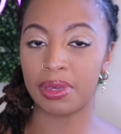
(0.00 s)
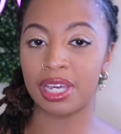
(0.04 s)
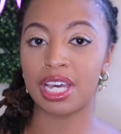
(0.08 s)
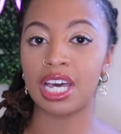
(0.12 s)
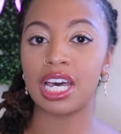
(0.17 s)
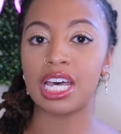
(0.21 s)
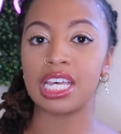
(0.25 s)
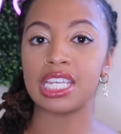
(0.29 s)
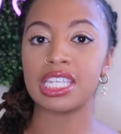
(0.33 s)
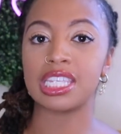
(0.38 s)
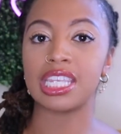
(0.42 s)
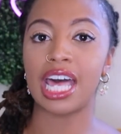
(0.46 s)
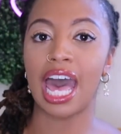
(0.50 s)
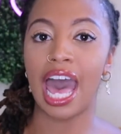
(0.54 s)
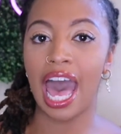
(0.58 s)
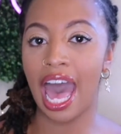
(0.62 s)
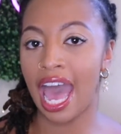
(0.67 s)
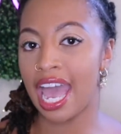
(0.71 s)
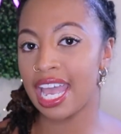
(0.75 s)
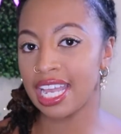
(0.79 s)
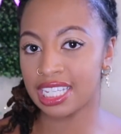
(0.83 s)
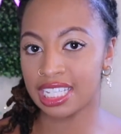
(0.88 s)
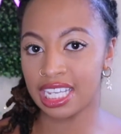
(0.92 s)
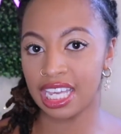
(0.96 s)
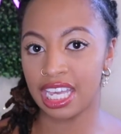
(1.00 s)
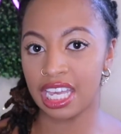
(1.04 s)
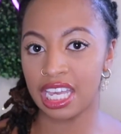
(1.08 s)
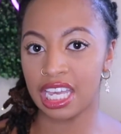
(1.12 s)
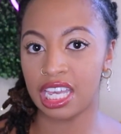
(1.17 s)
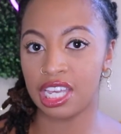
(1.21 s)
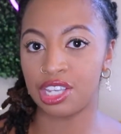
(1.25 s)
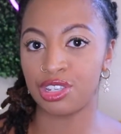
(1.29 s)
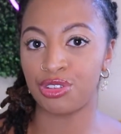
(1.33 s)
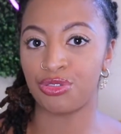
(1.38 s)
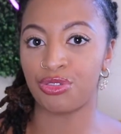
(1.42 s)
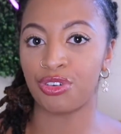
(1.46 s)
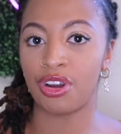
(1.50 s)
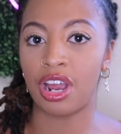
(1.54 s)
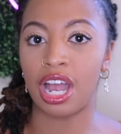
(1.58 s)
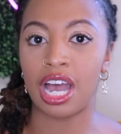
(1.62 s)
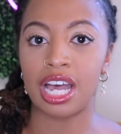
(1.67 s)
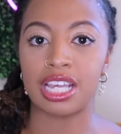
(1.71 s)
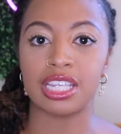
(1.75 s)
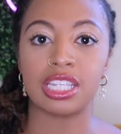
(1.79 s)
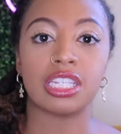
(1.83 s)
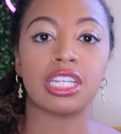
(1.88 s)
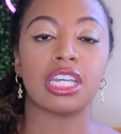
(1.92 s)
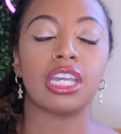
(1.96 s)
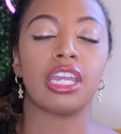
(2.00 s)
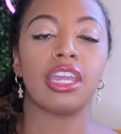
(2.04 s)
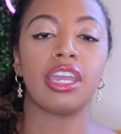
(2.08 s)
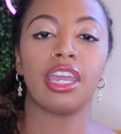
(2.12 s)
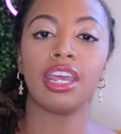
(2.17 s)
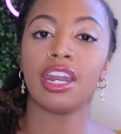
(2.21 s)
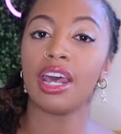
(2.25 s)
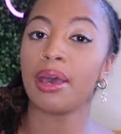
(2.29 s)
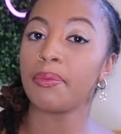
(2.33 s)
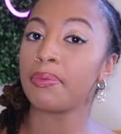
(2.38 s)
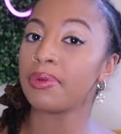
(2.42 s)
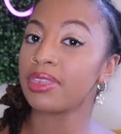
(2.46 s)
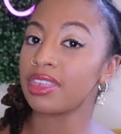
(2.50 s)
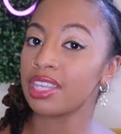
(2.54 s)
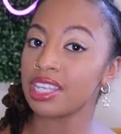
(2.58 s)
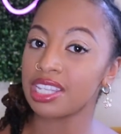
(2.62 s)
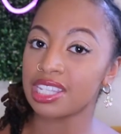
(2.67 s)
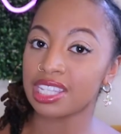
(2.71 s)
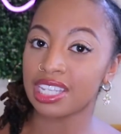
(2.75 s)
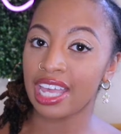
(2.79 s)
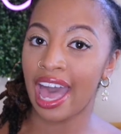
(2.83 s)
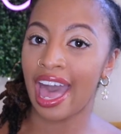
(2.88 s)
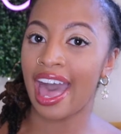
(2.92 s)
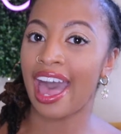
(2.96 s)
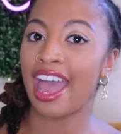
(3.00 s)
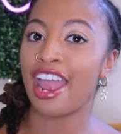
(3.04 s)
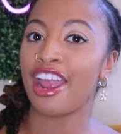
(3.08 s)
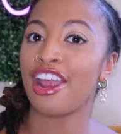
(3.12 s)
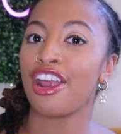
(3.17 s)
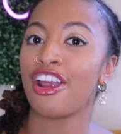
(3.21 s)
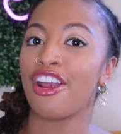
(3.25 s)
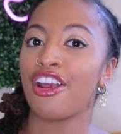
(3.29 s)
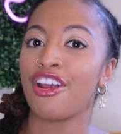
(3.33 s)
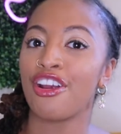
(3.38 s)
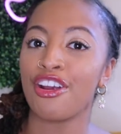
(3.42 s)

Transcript: because the idea is for us to get up in the sky